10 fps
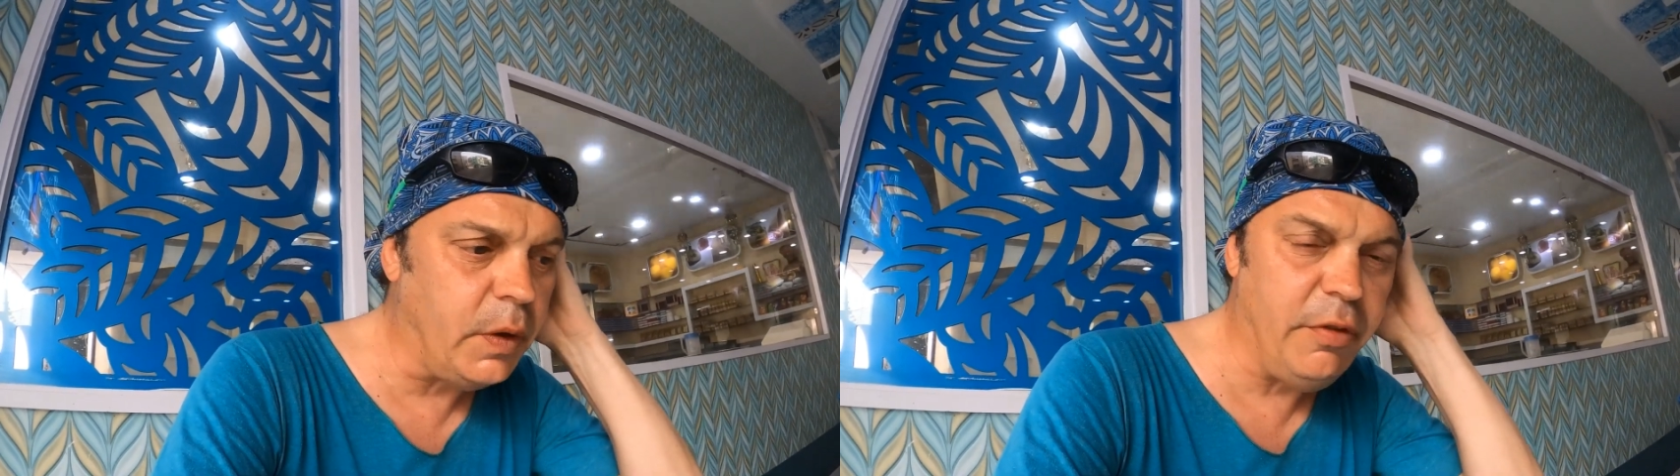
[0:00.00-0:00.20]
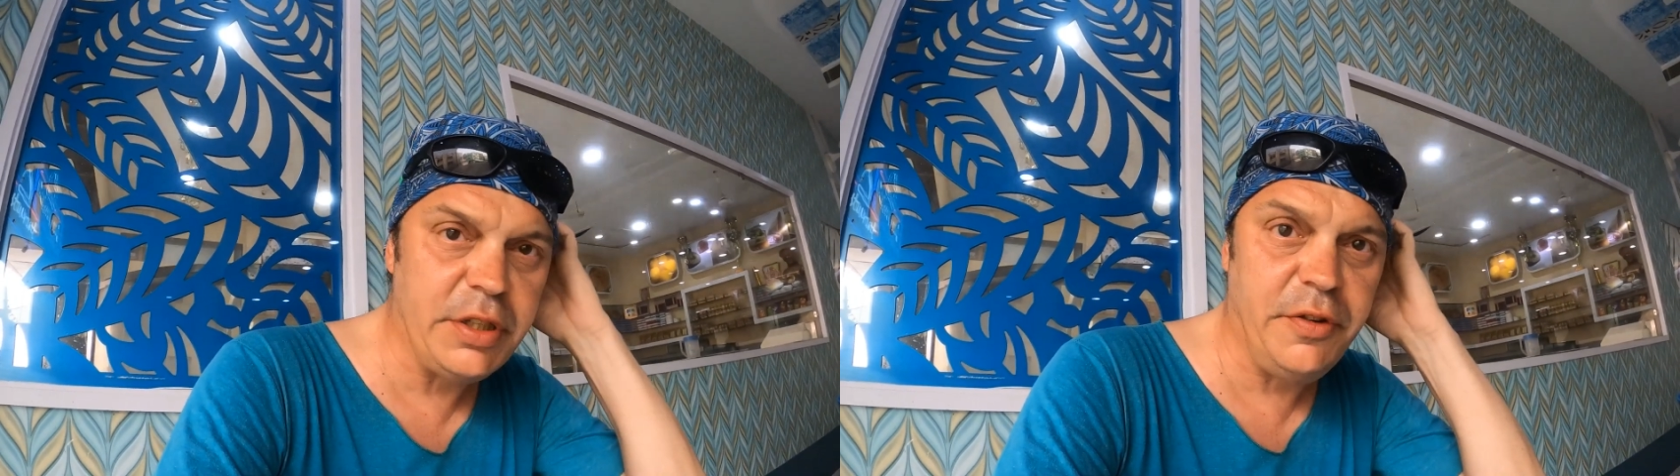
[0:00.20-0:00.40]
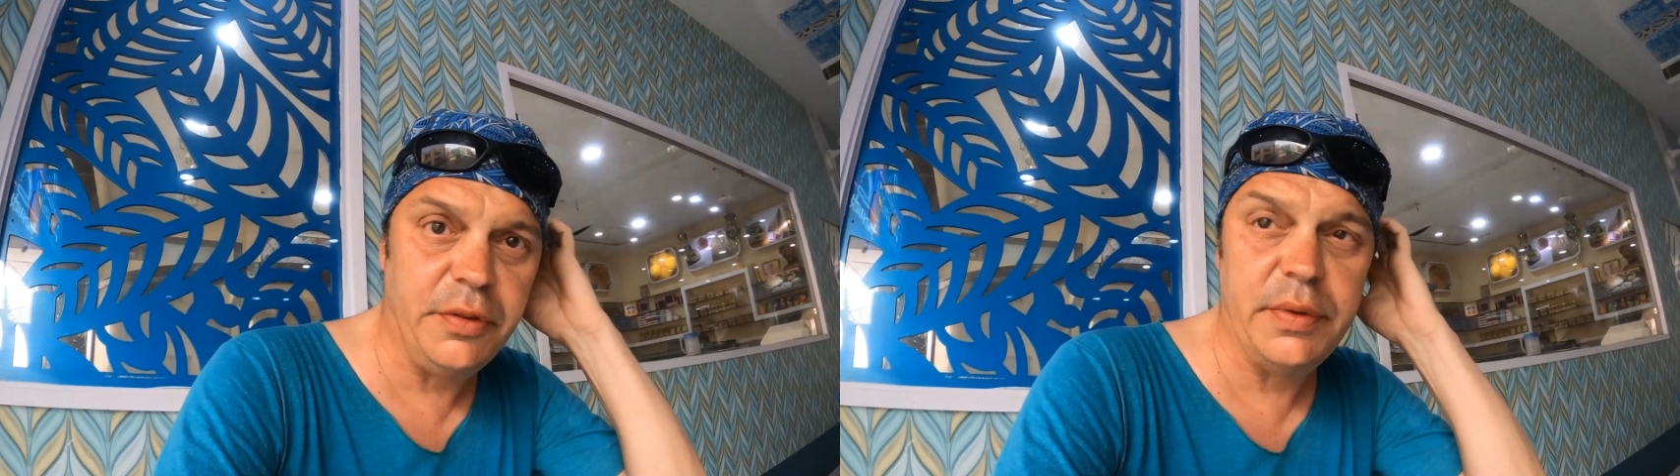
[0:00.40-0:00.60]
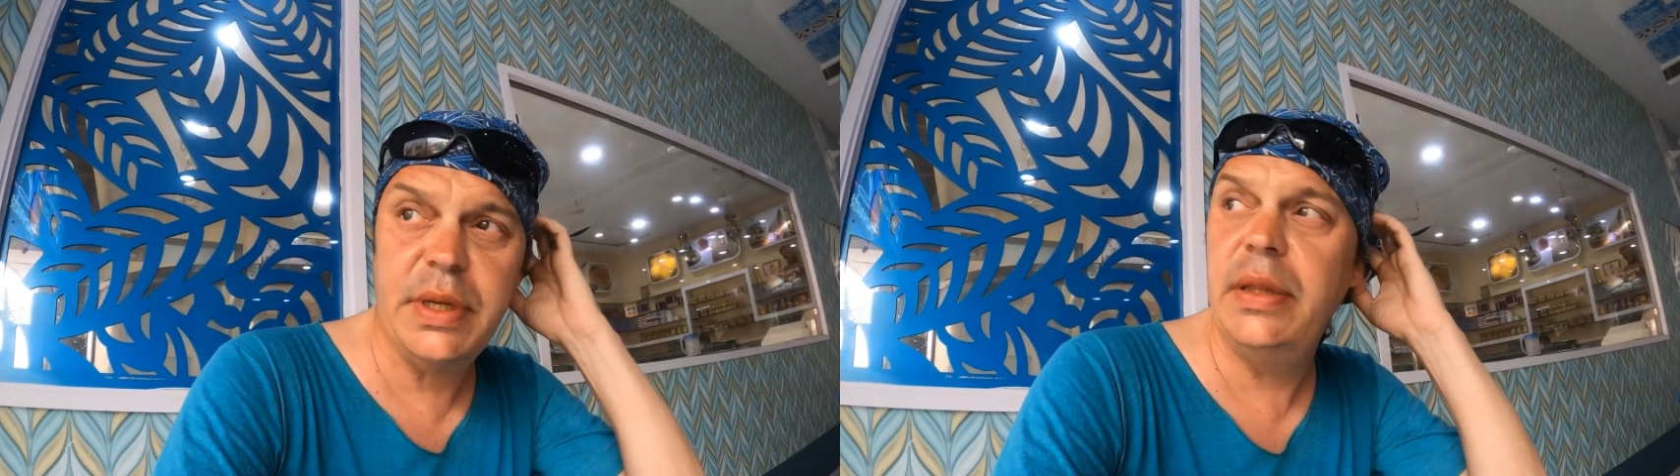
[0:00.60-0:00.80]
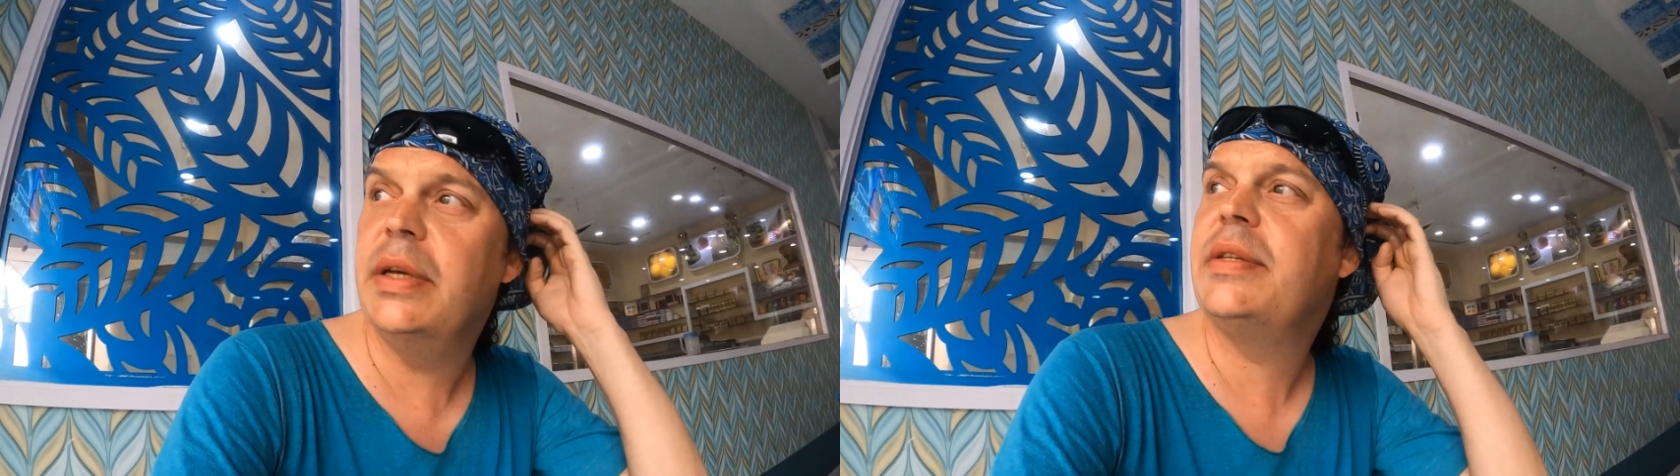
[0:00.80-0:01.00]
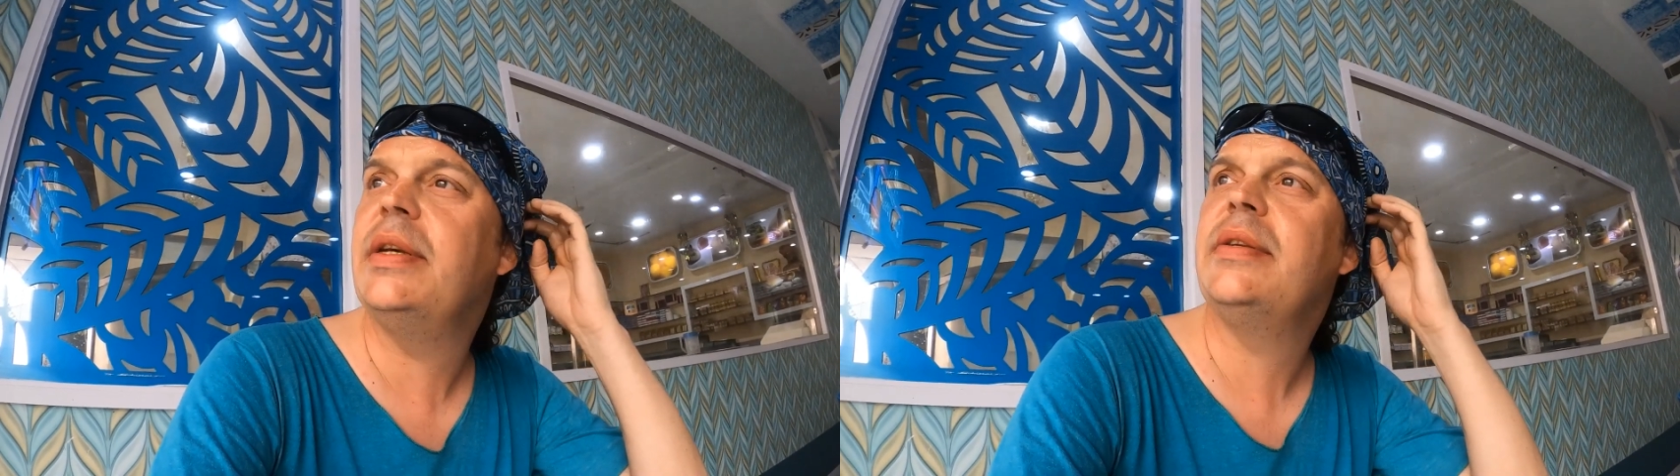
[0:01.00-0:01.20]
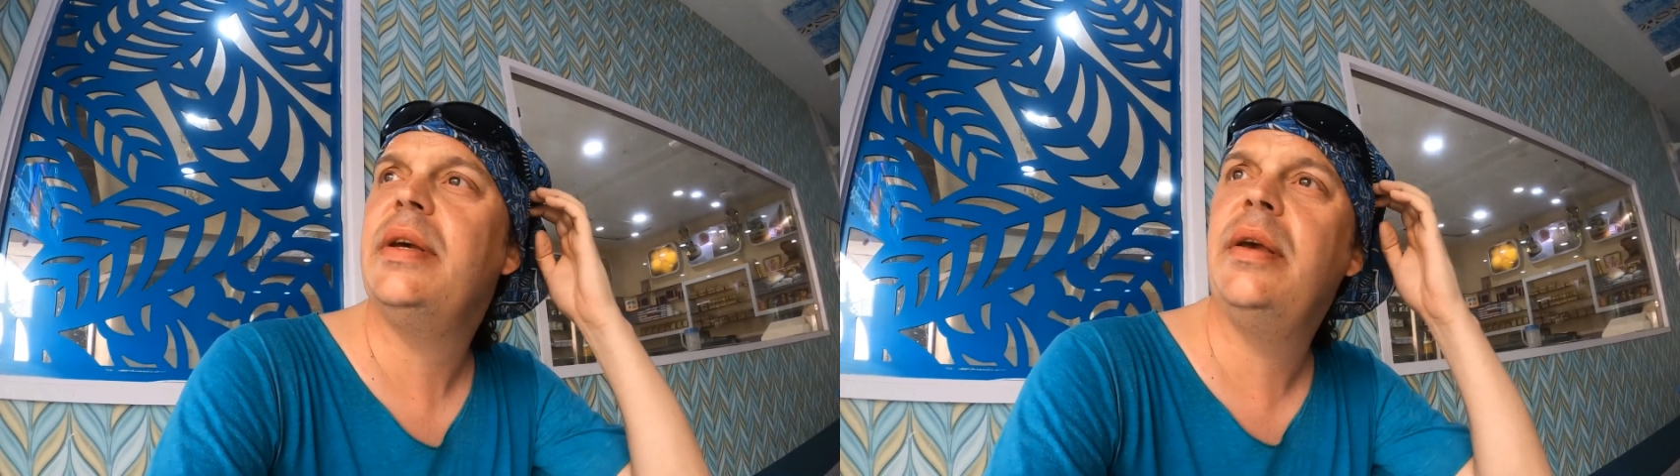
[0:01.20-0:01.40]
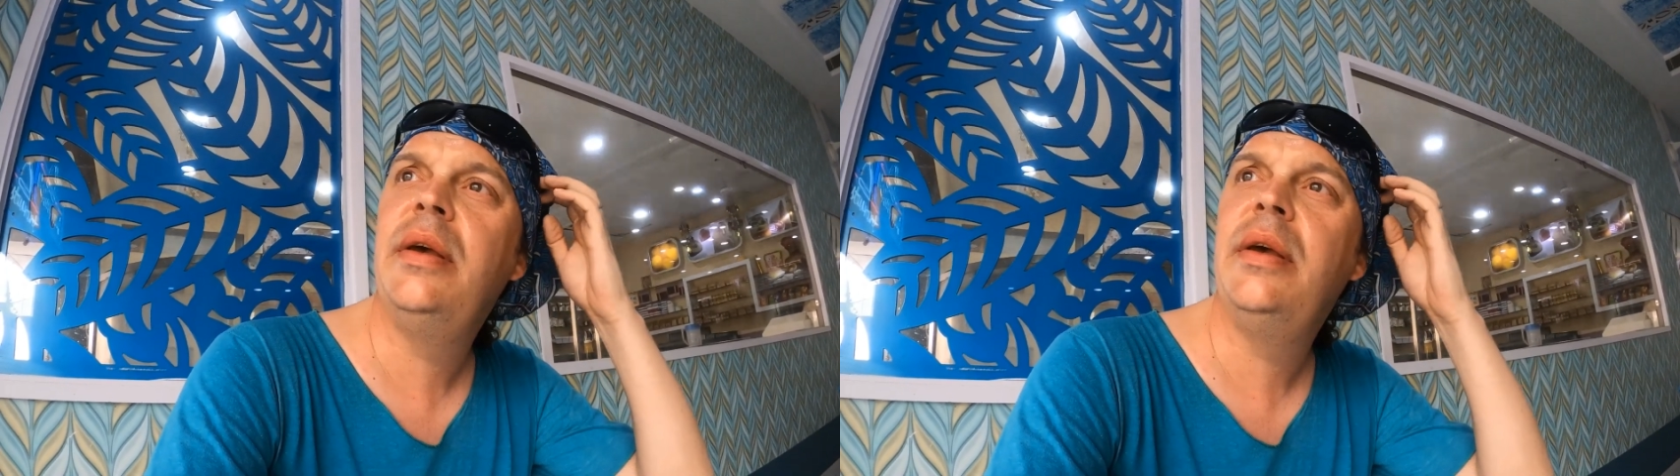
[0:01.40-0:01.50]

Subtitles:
restaurants in this city.